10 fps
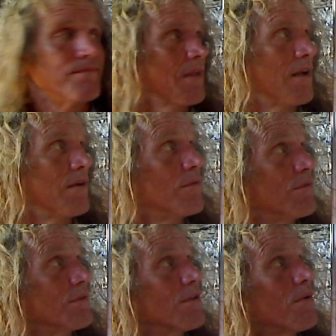I don't
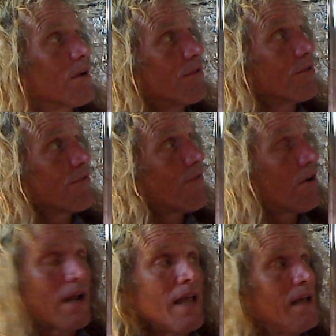really want to go this far
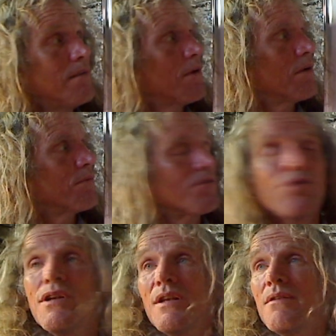ahead, but we'll do it.